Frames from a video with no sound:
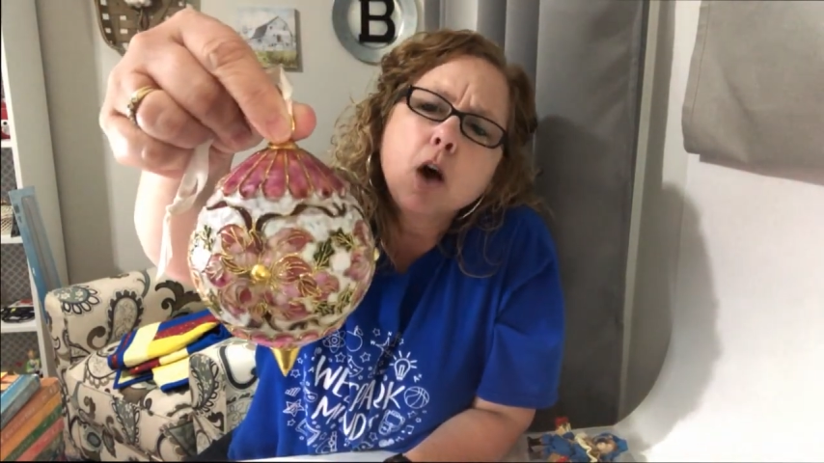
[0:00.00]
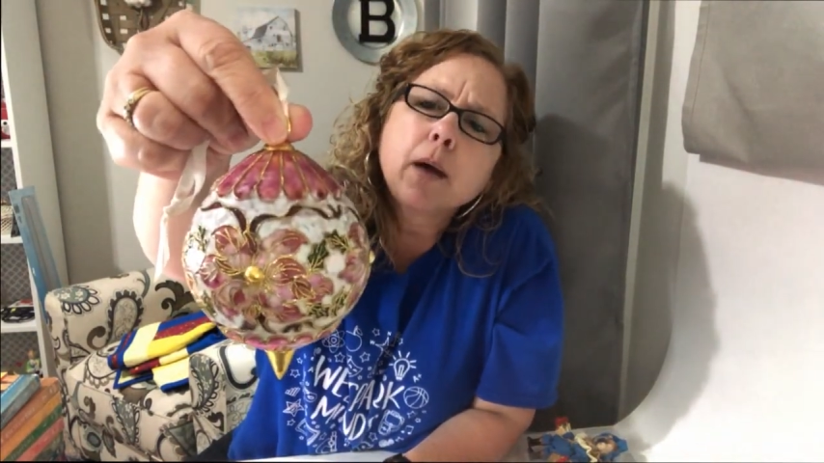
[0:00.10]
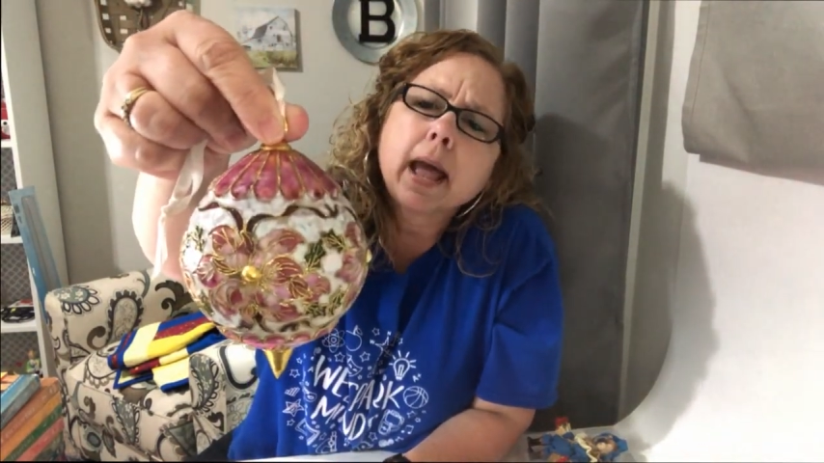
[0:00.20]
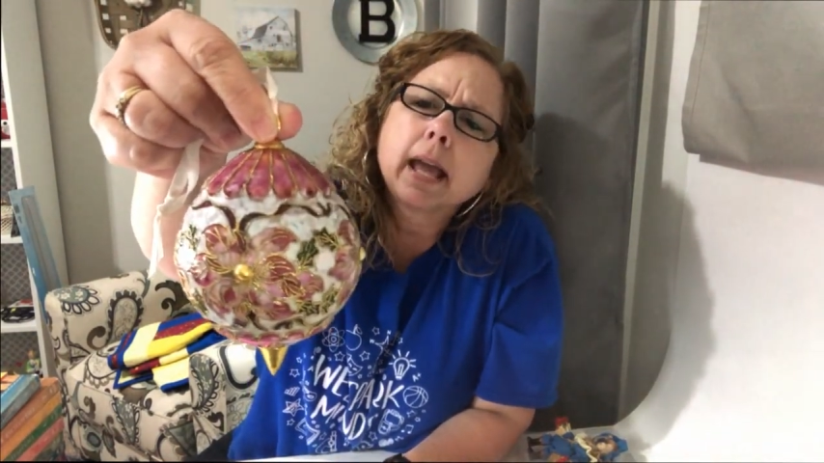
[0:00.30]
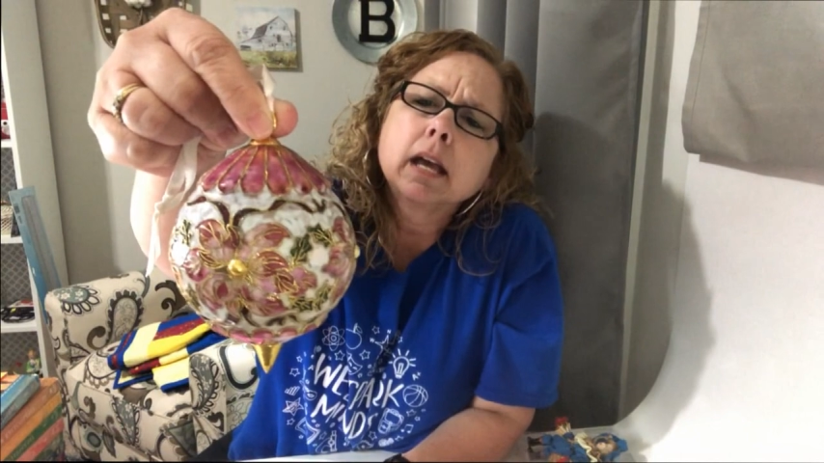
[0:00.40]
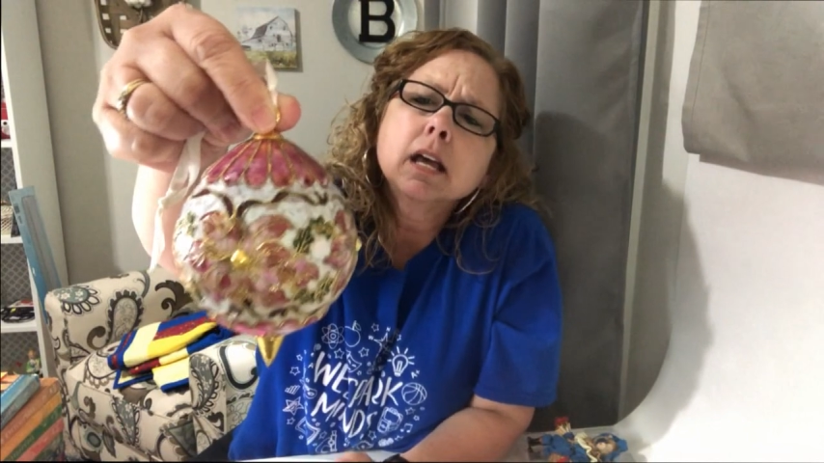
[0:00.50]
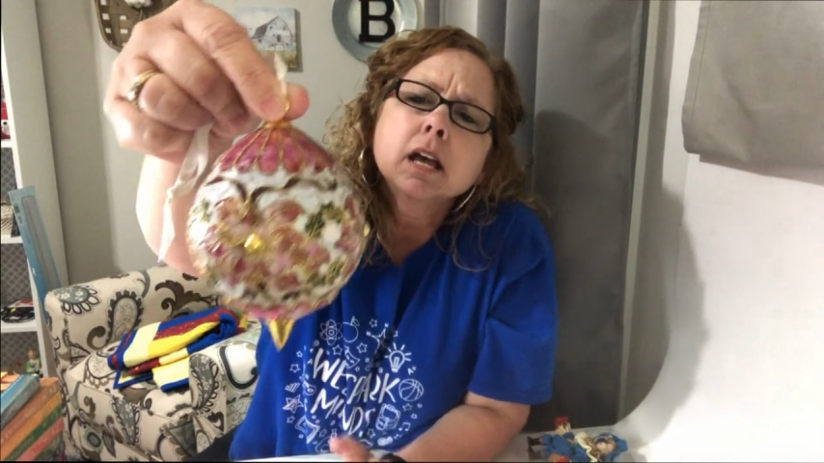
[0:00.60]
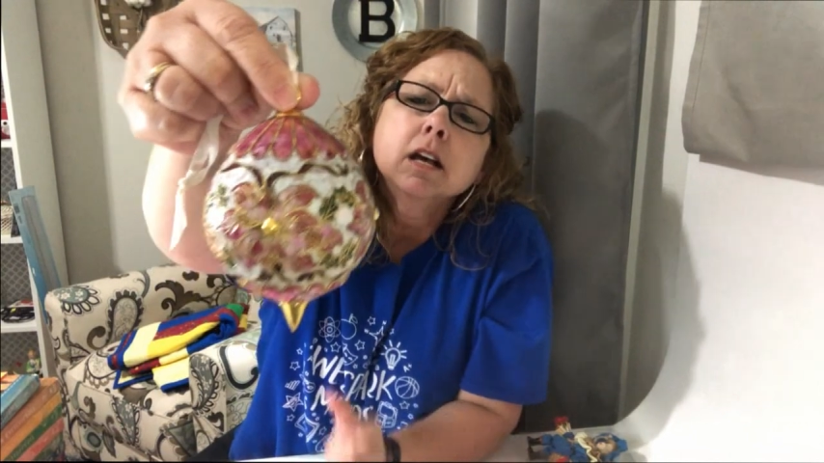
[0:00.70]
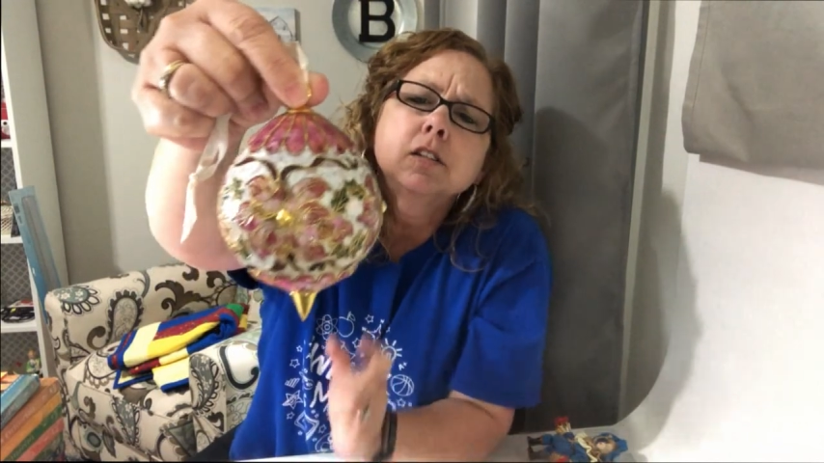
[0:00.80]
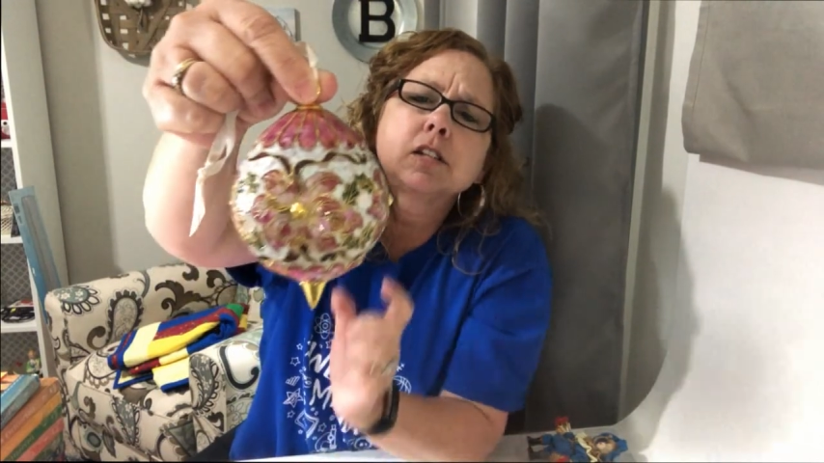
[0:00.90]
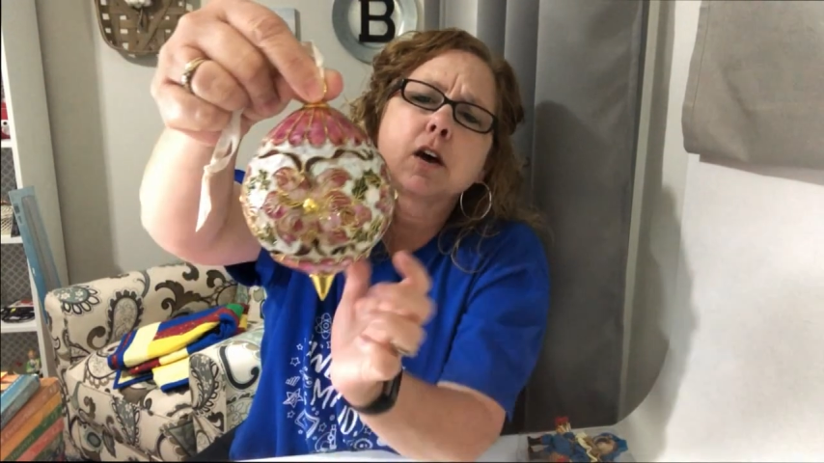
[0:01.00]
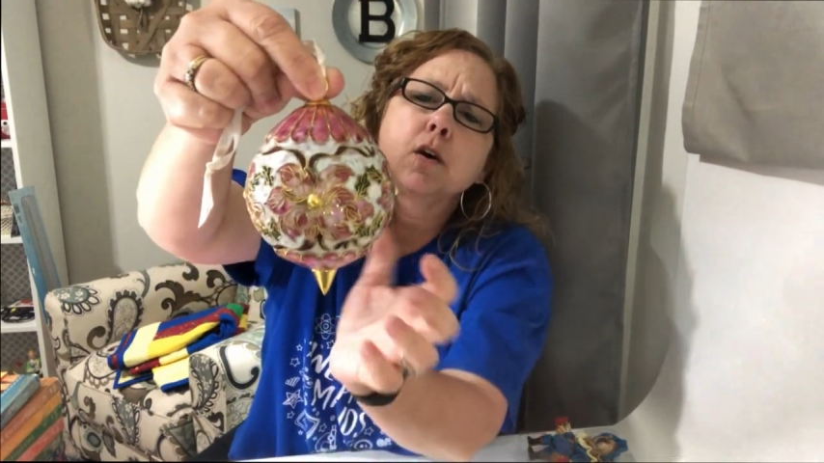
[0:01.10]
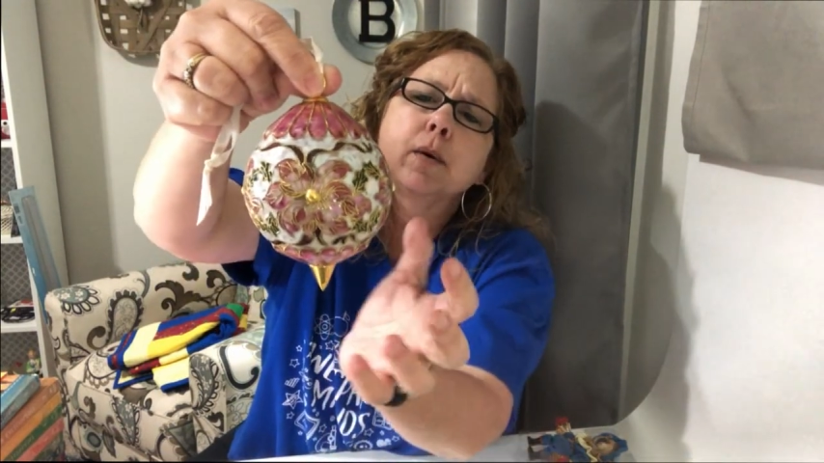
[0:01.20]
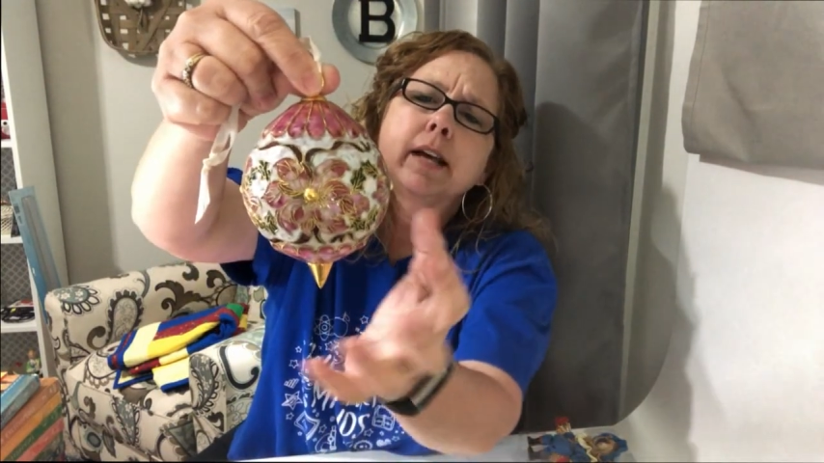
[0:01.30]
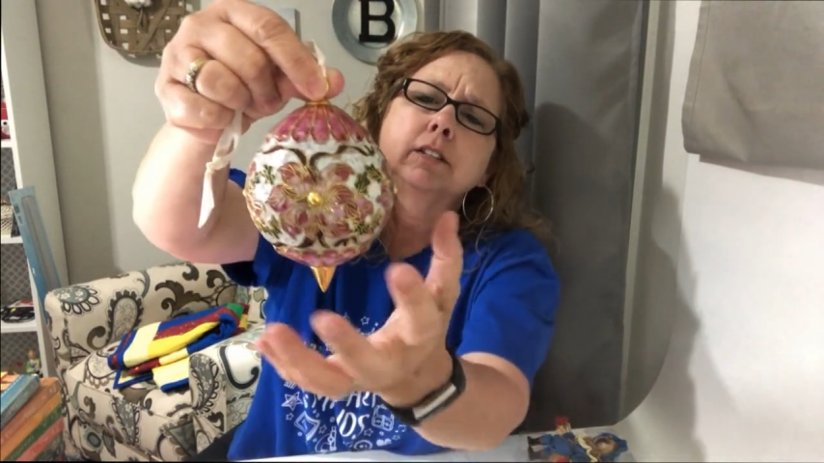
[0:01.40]
Okay,
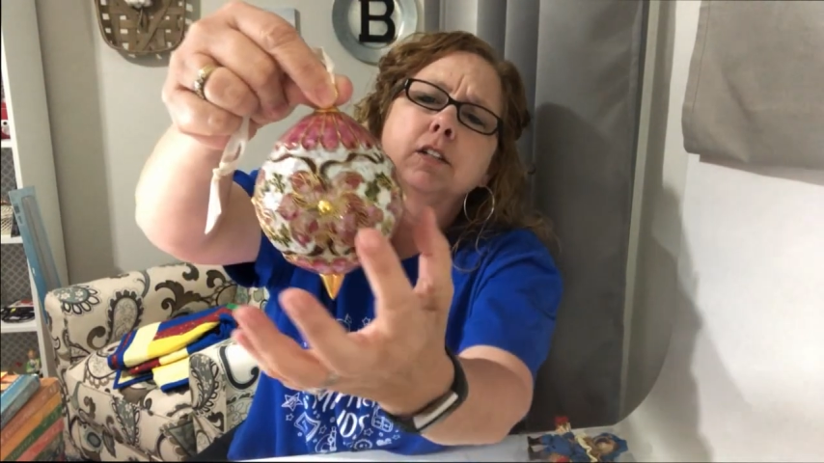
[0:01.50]
so it